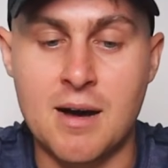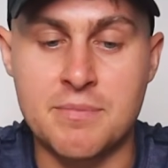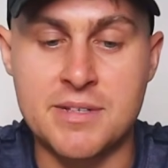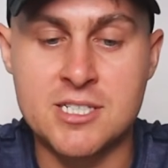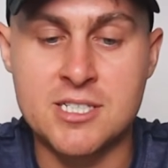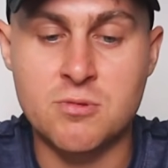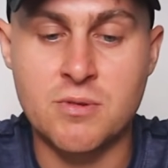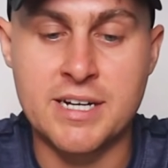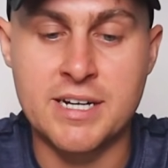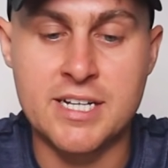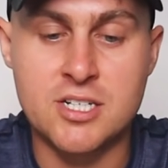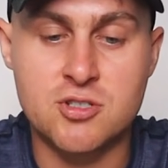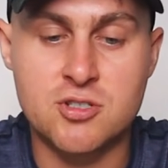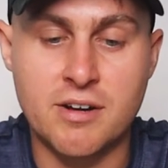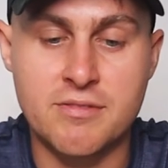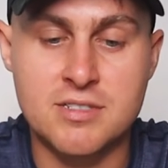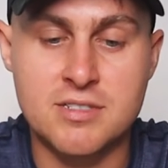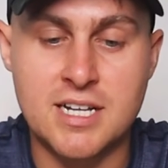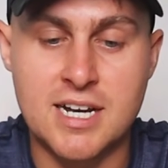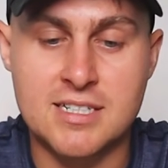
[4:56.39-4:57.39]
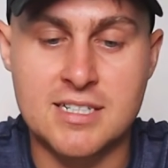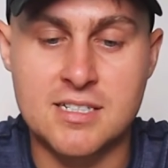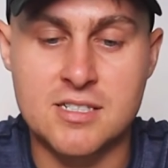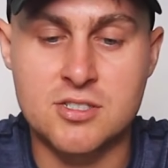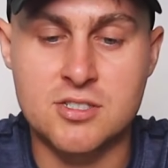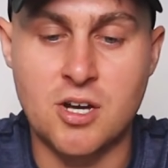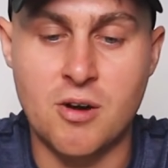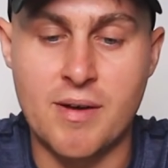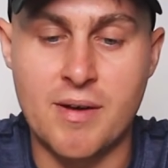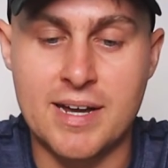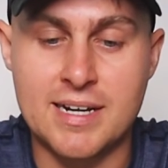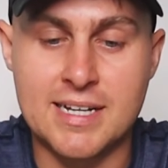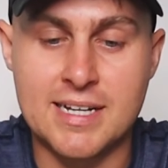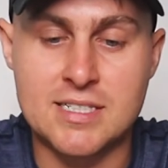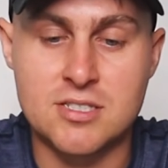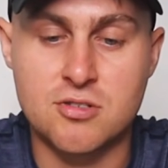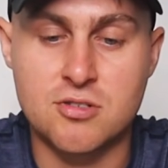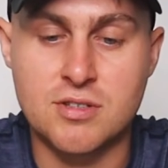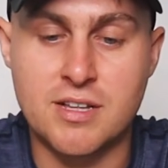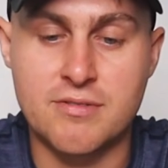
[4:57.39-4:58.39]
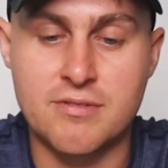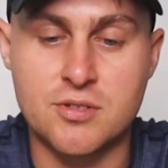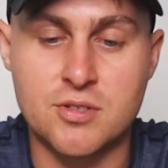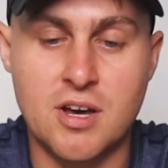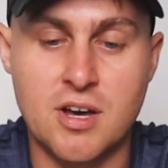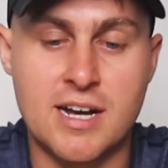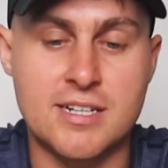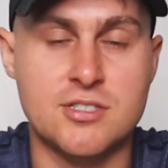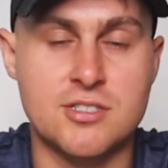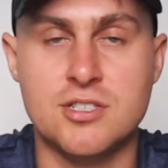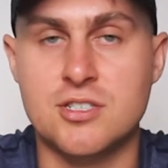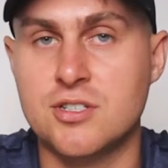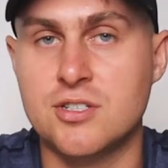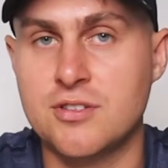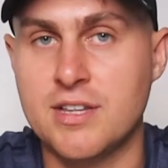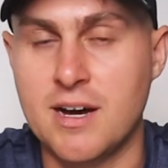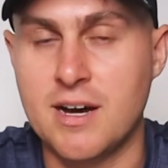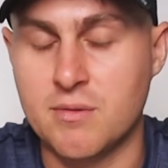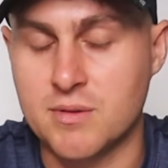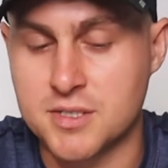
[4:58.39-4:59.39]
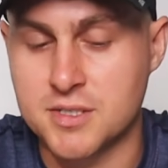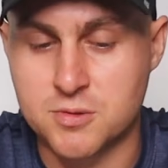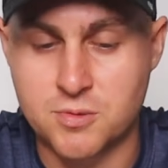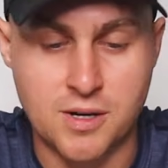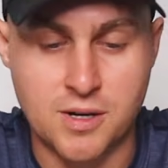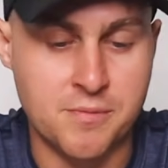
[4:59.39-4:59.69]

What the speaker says: This one here, Travel Town, says go ahead and get to level 9, so you can do that one as